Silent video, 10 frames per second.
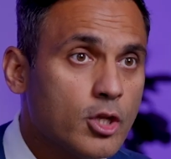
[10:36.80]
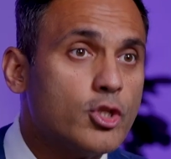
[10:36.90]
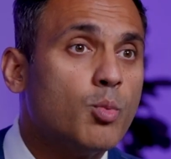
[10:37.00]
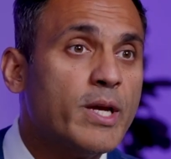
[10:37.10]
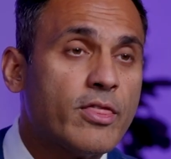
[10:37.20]

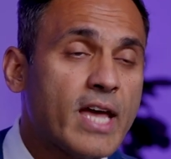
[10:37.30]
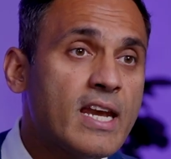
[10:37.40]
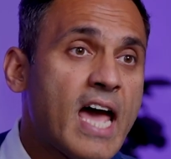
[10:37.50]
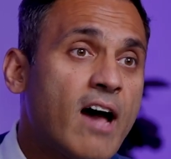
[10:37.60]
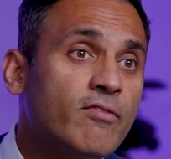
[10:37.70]
do we
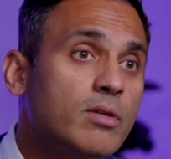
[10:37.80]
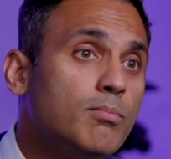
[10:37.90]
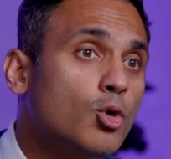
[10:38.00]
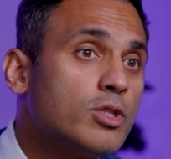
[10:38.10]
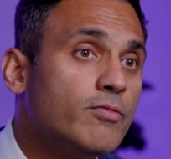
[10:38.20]
then have the
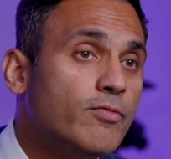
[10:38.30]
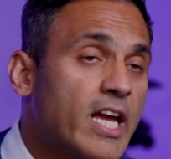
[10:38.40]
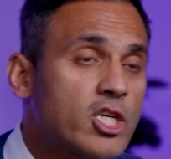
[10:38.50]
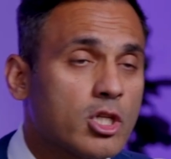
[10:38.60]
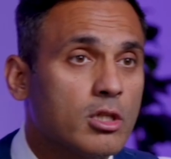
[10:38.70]

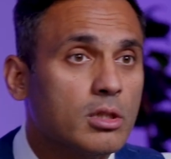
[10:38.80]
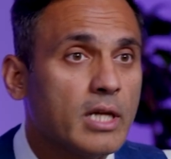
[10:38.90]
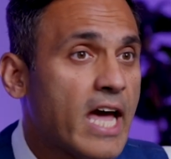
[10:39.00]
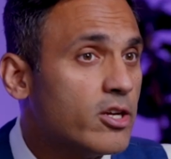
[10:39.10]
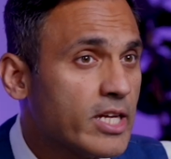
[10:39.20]
motivational
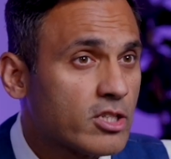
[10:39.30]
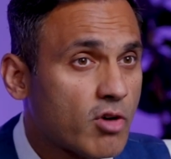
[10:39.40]
hedonic